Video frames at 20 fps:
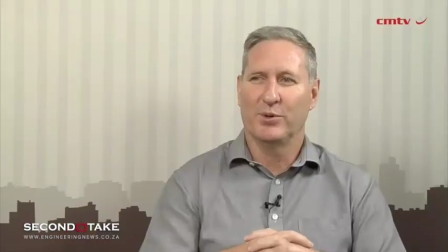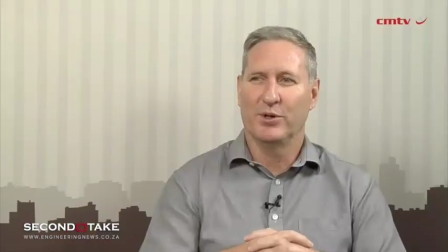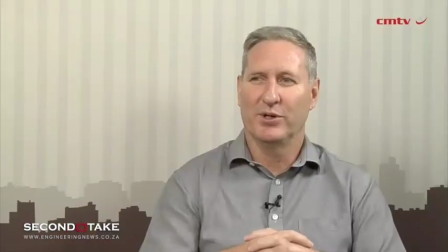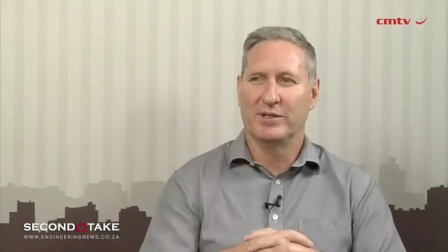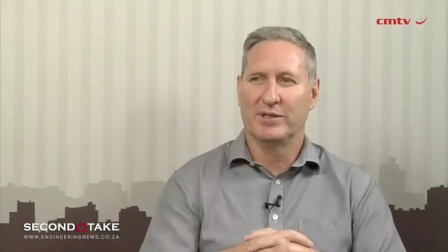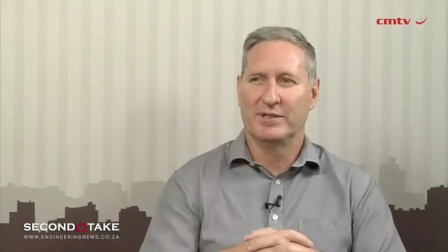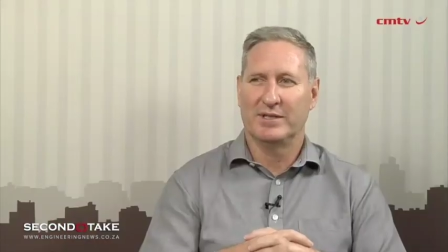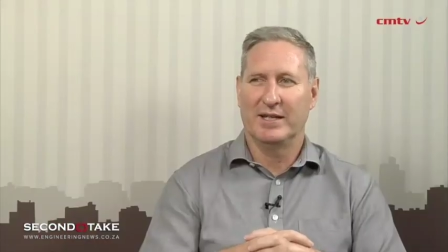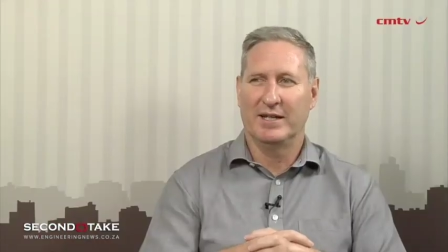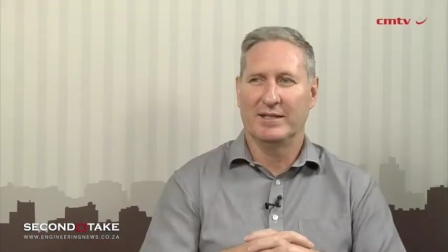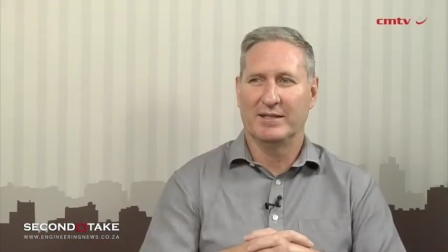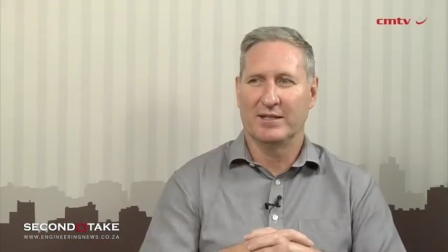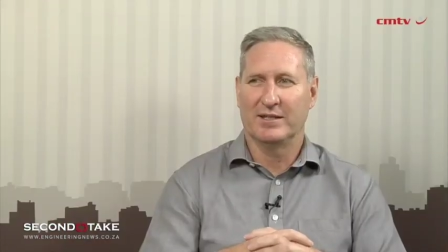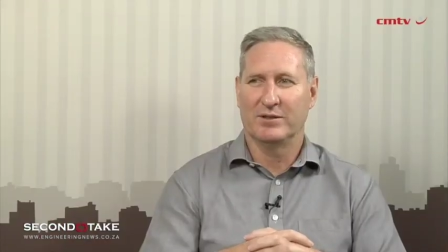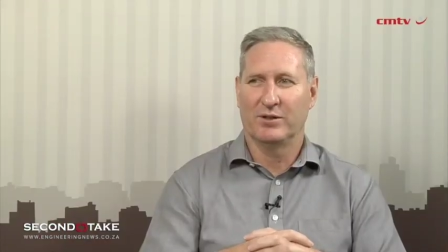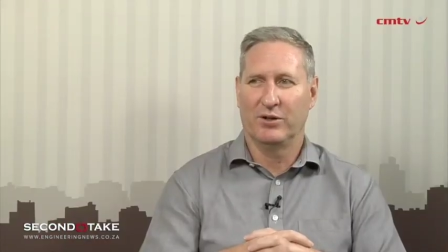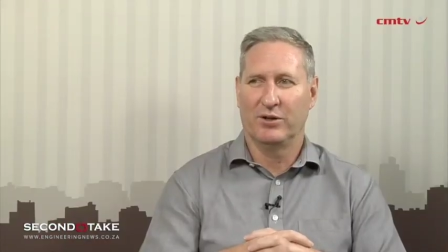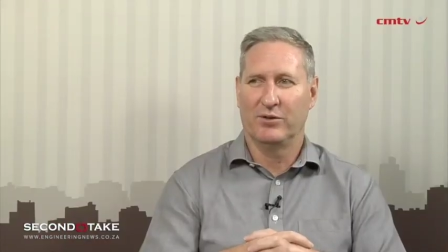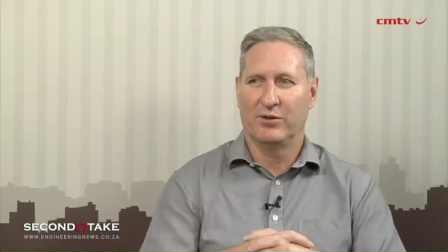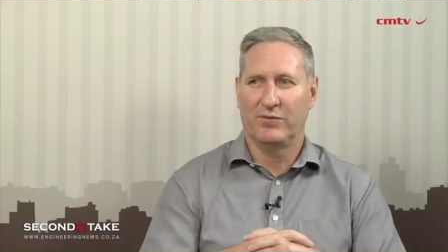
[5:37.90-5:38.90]
word says,
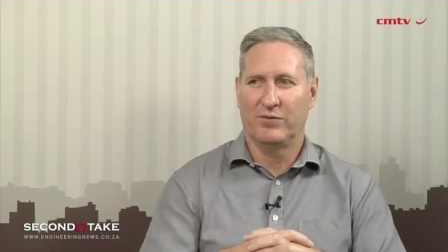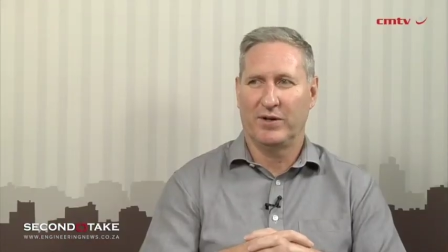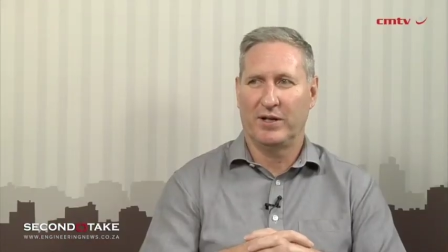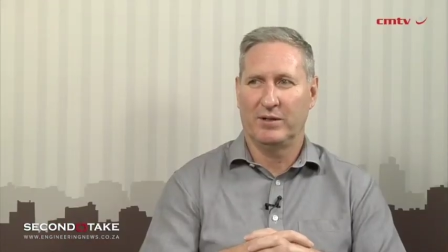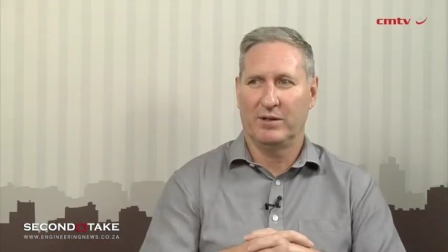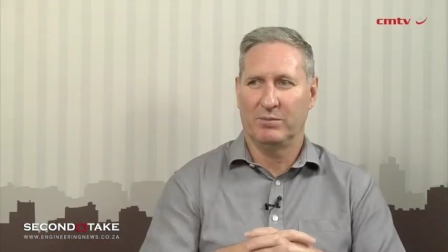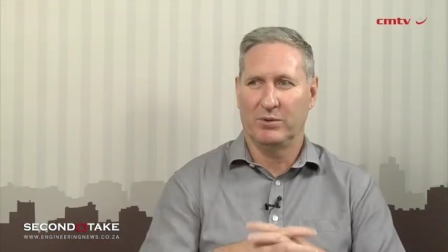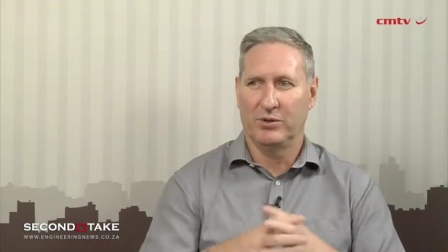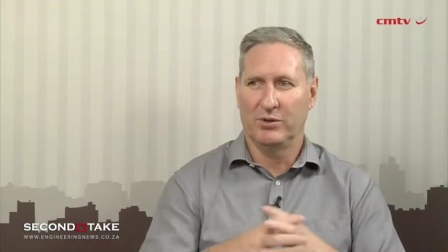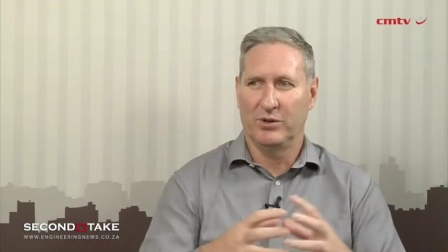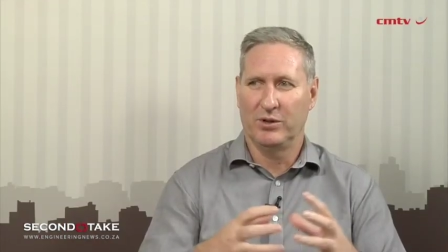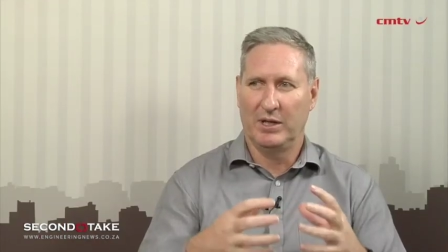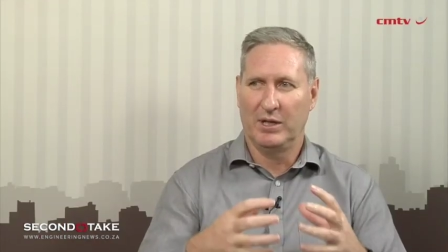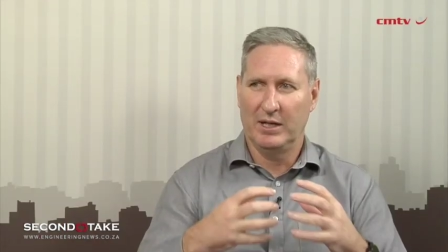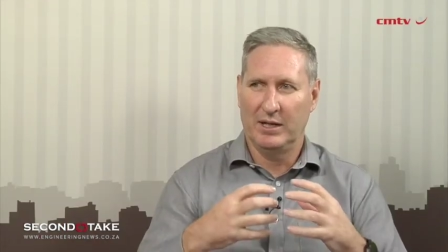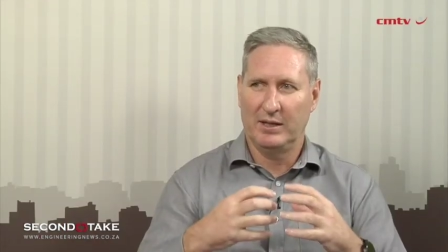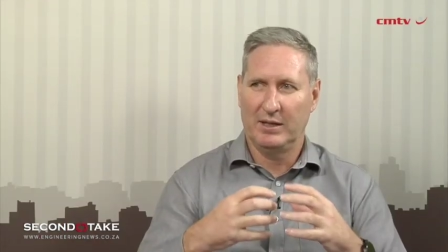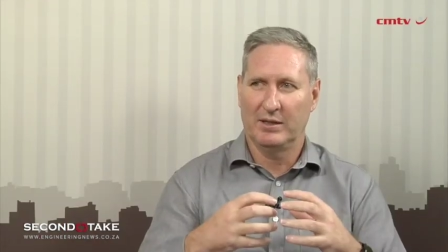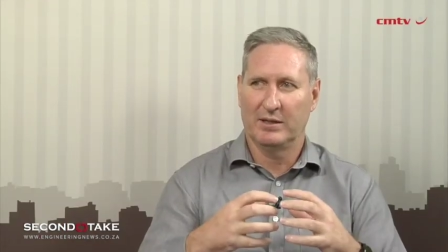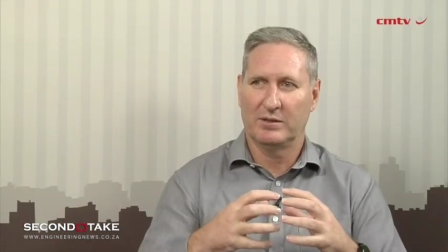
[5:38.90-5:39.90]
it's non-refundable. You're
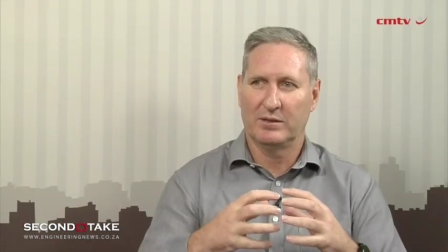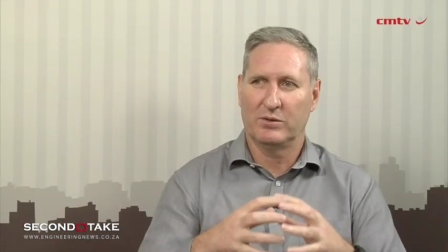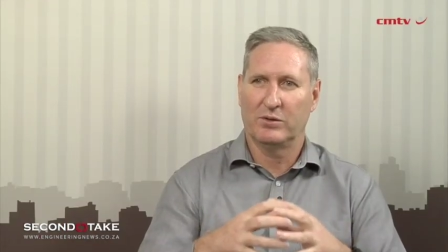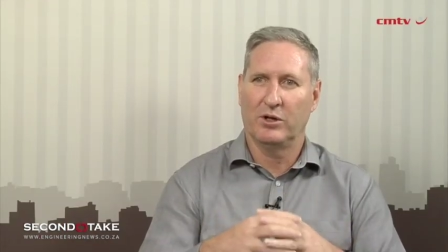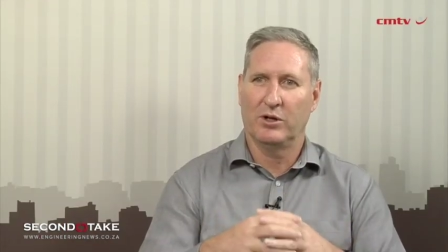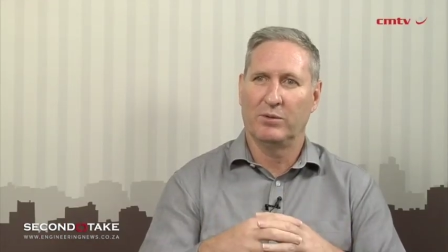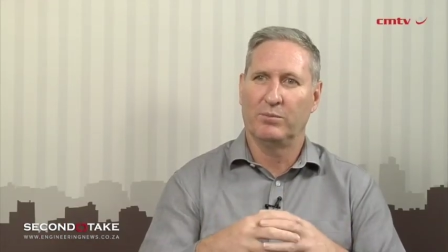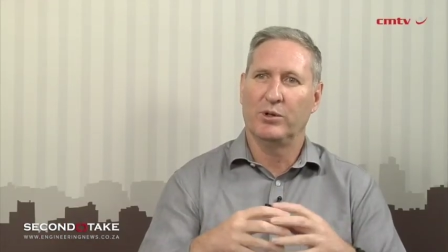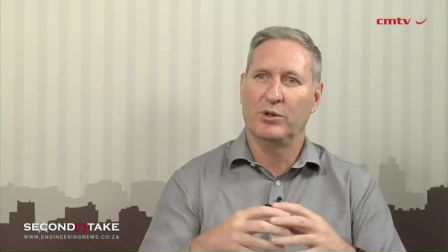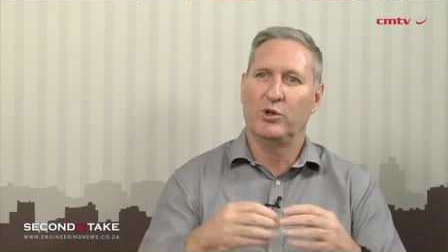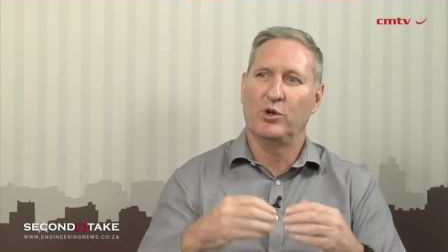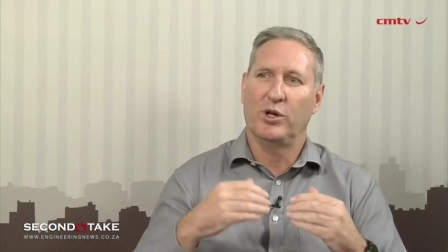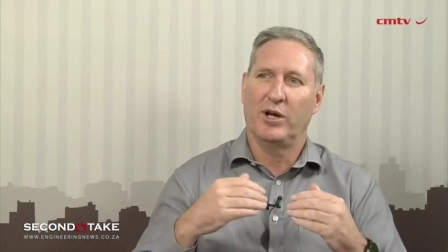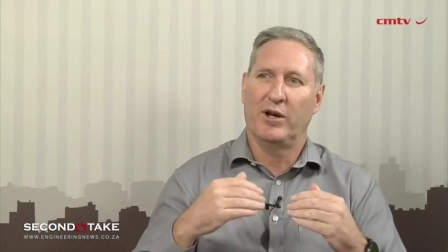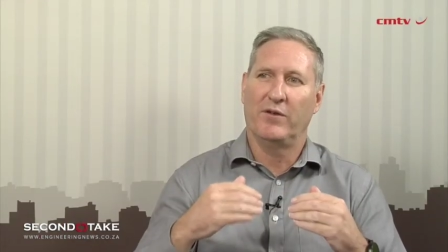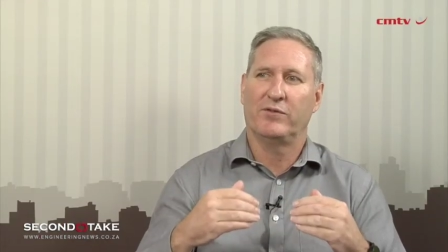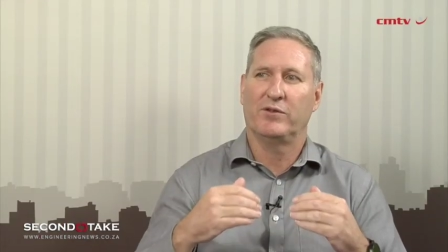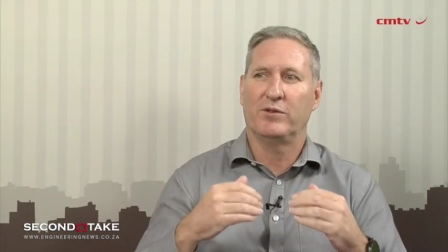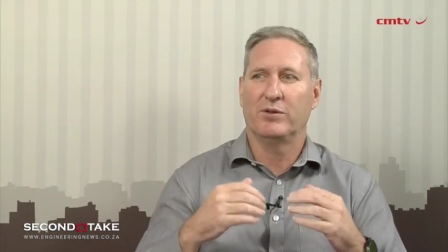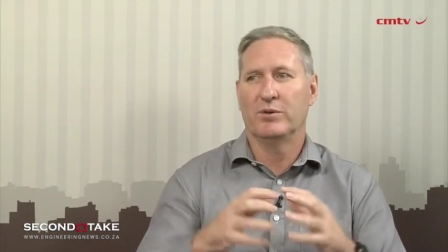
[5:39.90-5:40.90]
getting this grant, but you
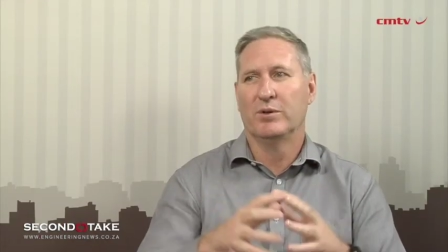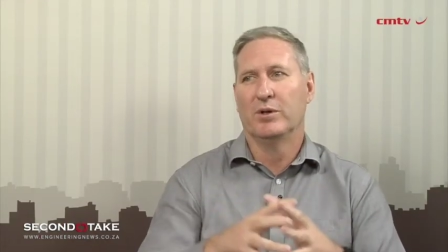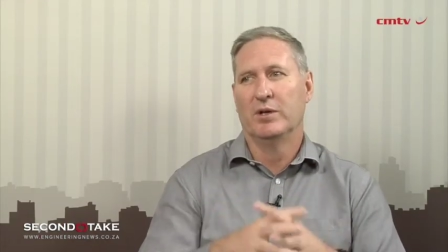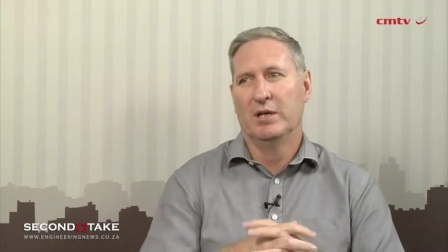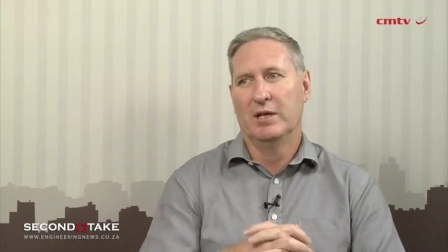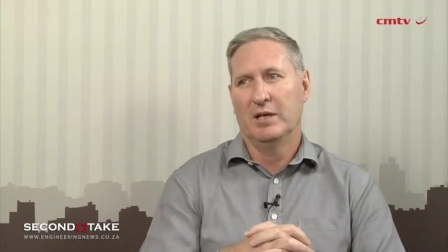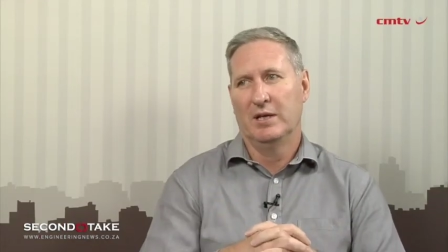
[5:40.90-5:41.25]
have to